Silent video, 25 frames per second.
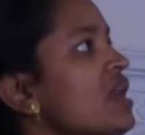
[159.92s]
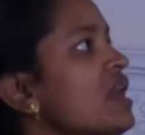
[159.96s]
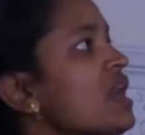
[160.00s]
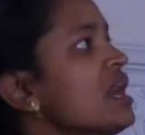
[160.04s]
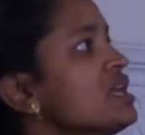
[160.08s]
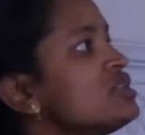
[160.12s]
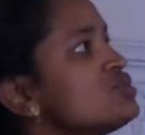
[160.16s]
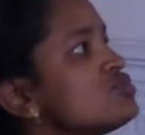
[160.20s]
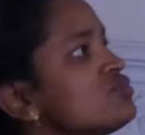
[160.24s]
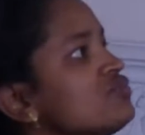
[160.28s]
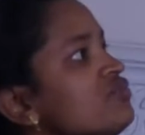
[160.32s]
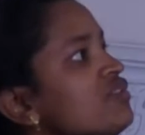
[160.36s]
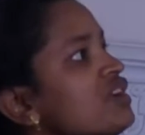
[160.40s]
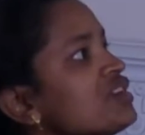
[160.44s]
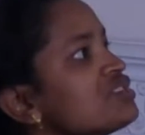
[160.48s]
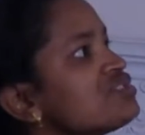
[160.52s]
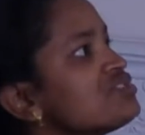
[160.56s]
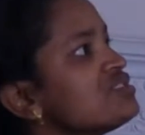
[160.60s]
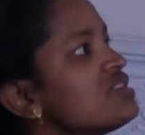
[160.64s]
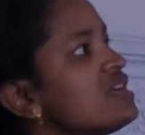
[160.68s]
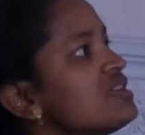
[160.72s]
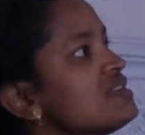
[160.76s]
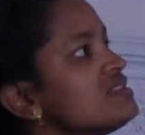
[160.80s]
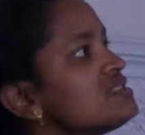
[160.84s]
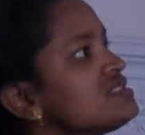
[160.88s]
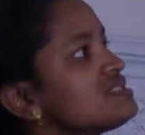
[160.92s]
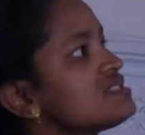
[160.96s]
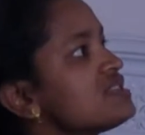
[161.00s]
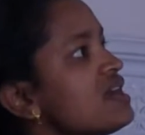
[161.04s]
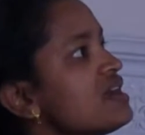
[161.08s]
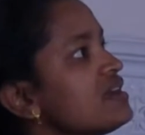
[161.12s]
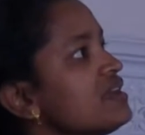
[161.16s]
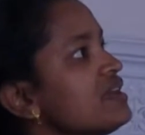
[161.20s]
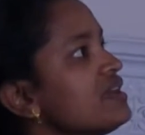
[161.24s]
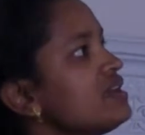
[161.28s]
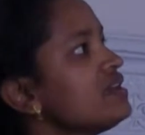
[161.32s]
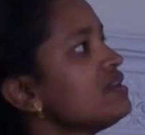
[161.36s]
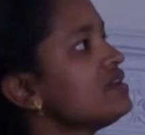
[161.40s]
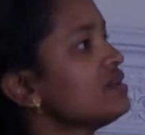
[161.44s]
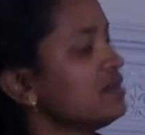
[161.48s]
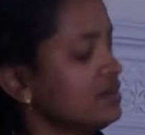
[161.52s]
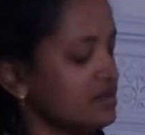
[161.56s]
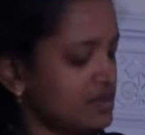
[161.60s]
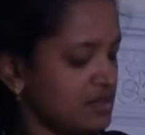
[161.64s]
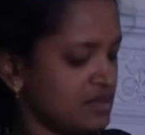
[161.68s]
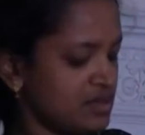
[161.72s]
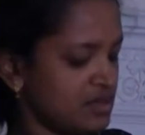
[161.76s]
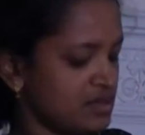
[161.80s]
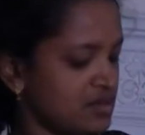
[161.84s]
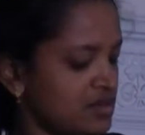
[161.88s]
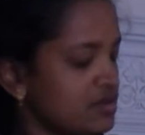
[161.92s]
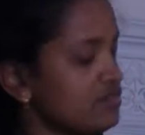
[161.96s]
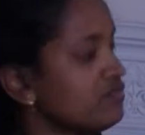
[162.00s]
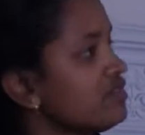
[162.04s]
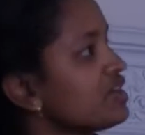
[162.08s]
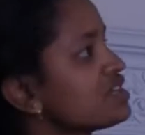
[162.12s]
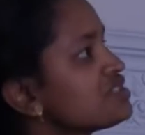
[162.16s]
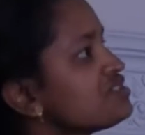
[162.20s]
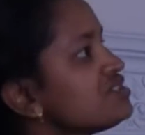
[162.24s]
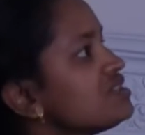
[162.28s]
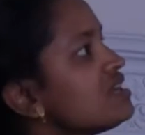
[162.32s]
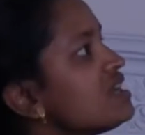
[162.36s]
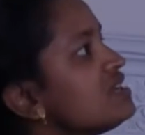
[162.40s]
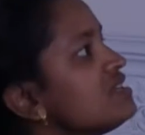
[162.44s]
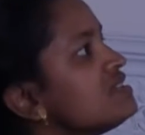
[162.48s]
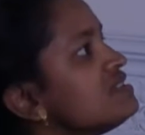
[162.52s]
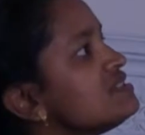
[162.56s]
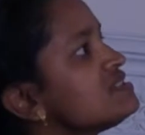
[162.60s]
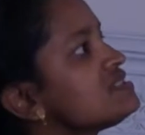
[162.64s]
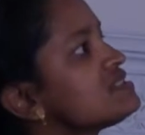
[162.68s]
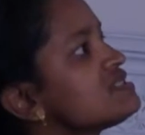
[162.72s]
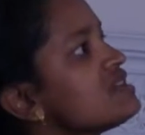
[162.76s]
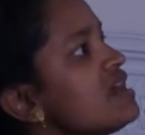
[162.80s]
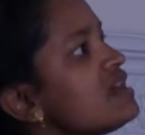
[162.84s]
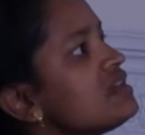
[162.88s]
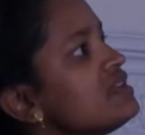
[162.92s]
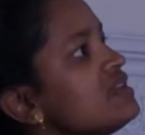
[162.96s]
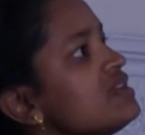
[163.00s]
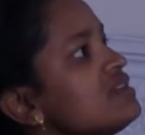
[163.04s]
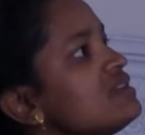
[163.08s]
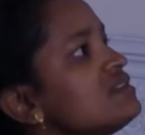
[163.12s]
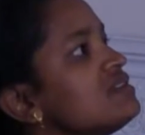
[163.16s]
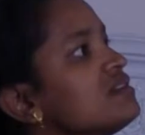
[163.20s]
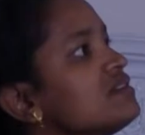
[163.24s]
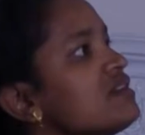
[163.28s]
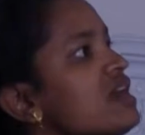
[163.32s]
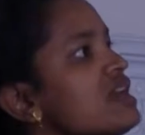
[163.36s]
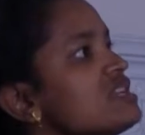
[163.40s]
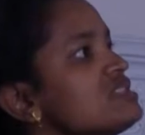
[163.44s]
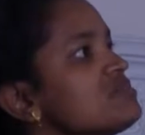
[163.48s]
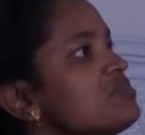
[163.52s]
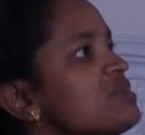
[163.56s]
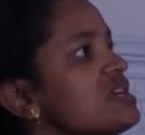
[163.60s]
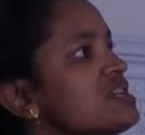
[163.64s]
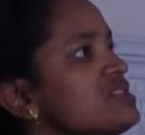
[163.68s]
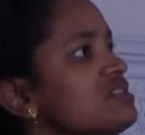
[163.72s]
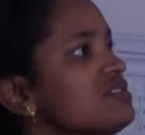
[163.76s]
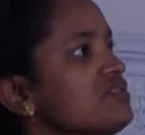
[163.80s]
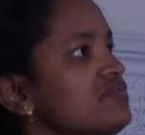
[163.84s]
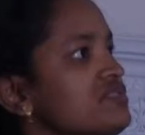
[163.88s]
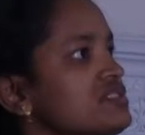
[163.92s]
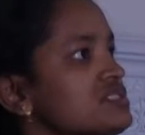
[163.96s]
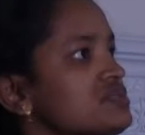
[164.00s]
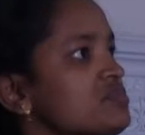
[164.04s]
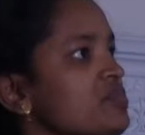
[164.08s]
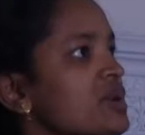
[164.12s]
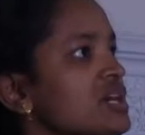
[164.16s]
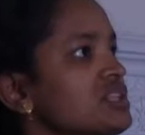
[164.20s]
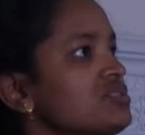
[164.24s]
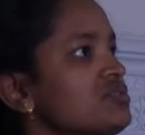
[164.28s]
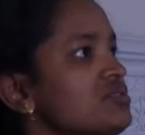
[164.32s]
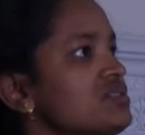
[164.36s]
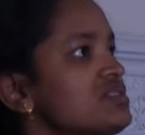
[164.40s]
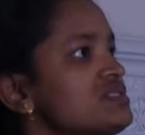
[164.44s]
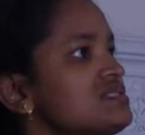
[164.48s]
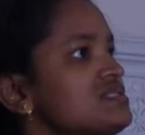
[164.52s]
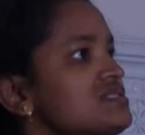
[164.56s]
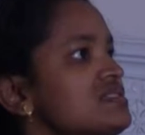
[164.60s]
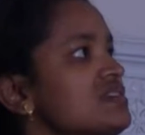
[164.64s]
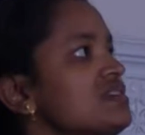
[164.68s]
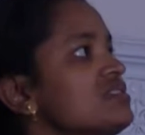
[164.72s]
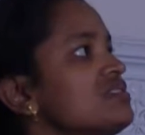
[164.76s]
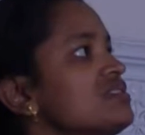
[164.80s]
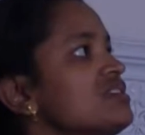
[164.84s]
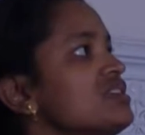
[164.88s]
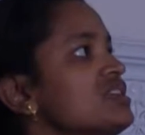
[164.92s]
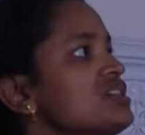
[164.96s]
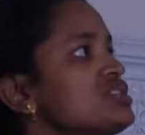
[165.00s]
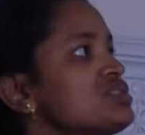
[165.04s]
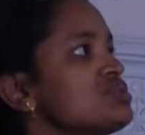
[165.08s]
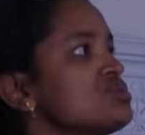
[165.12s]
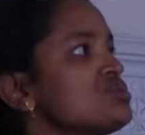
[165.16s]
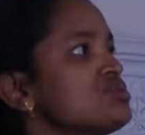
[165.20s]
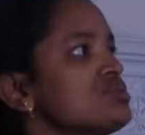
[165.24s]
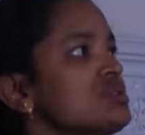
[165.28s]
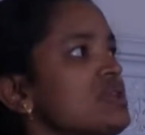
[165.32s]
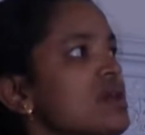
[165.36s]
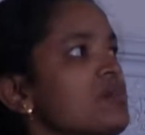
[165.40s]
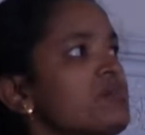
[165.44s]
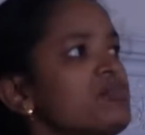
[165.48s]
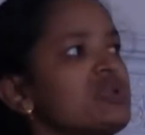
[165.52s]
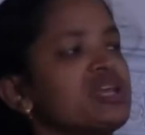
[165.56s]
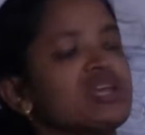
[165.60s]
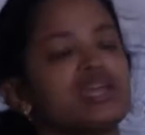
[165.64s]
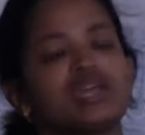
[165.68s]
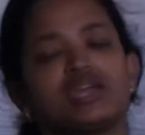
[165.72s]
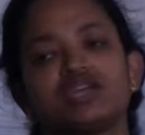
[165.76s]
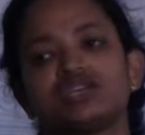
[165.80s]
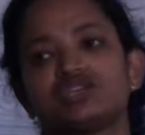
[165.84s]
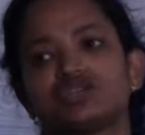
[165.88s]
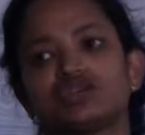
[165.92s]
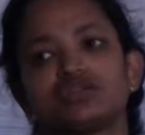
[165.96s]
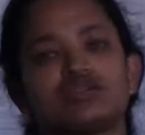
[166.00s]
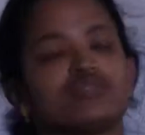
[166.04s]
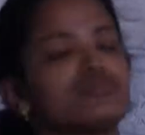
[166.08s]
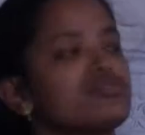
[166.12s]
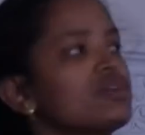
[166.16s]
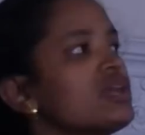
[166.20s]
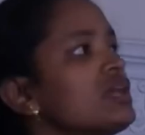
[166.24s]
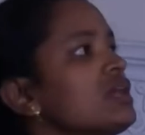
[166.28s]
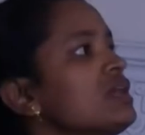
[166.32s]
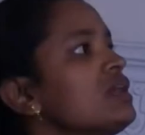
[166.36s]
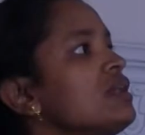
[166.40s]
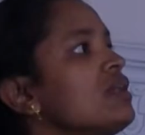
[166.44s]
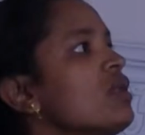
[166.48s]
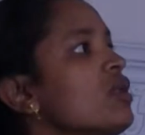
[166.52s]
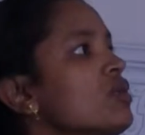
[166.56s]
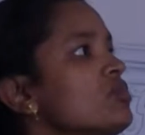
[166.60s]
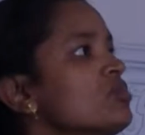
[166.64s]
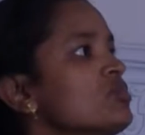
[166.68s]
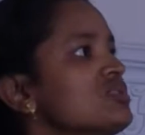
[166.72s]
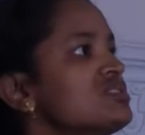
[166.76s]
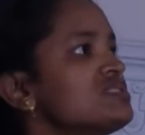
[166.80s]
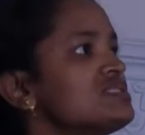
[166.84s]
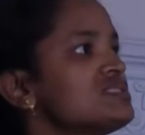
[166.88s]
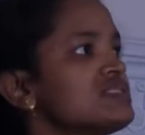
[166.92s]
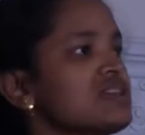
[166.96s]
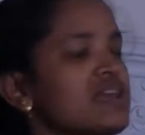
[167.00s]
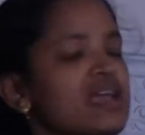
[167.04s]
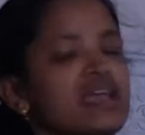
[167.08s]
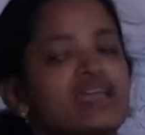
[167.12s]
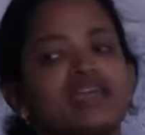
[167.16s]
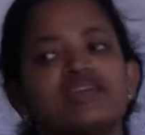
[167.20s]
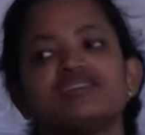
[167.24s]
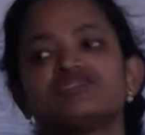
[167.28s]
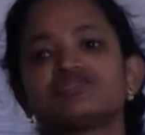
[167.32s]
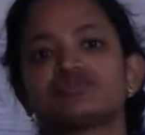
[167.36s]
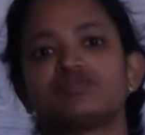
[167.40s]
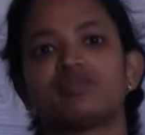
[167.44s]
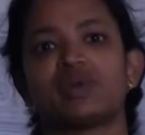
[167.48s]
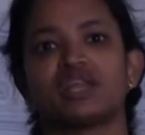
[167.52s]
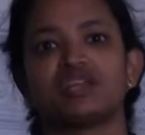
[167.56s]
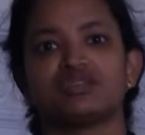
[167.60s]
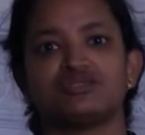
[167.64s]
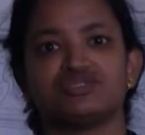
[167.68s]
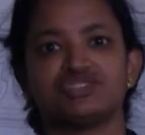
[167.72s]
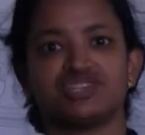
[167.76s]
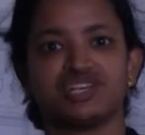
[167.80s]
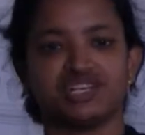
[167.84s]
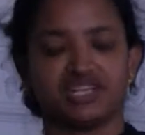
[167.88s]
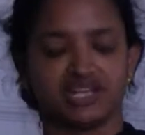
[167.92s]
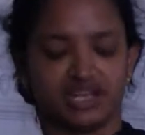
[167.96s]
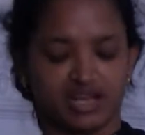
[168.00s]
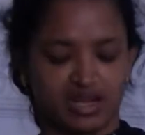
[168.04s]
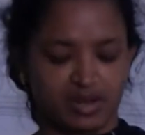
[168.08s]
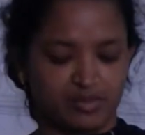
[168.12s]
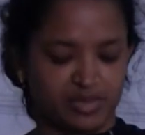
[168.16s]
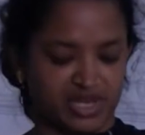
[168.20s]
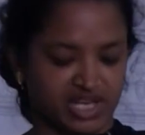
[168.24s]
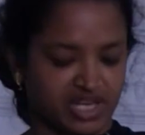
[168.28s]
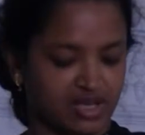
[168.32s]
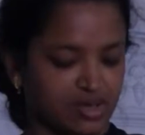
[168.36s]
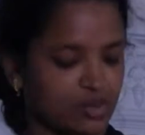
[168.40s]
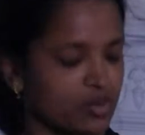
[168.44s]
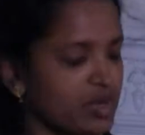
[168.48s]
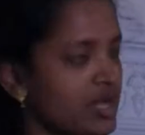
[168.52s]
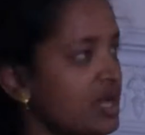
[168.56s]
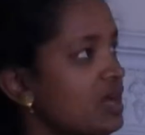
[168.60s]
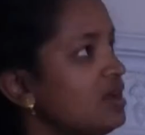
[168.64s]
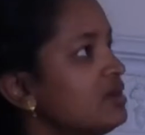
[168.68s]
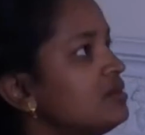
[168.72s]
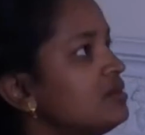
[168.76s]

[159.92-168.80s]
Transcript: and to functionally study the rice plant defense pathways in relation to the application of key hormones against Merovingian graminicola.